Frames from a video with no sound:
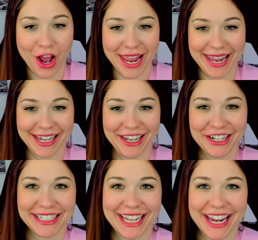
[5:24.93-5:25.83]
It
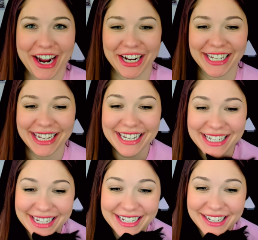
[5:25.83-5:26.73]
looks like our
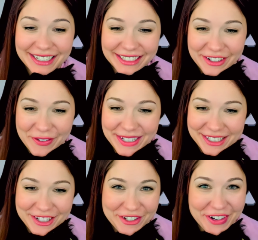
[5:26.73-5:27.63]
kitty wants
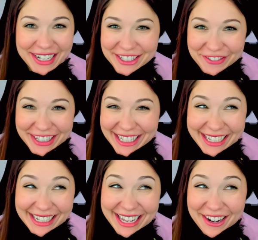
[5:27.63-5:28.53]
to join us for the
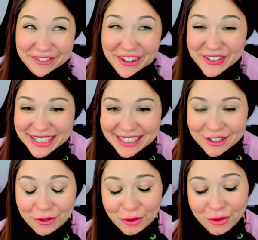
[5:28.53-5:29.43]
kitty headphones.
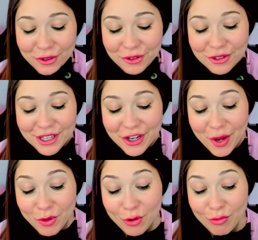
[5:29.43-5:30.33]
Oh, do you think
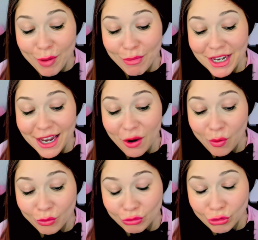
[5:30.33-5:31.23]
I'm your mama now?
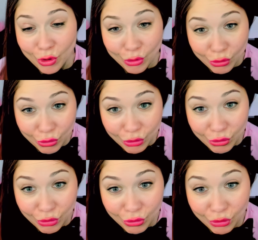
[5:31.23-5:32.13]

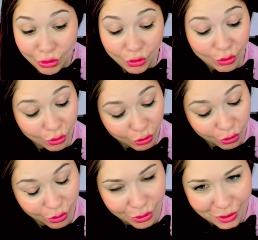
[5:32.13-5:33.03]

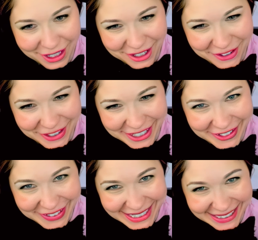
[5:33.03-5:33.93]
Oh, he's so cute.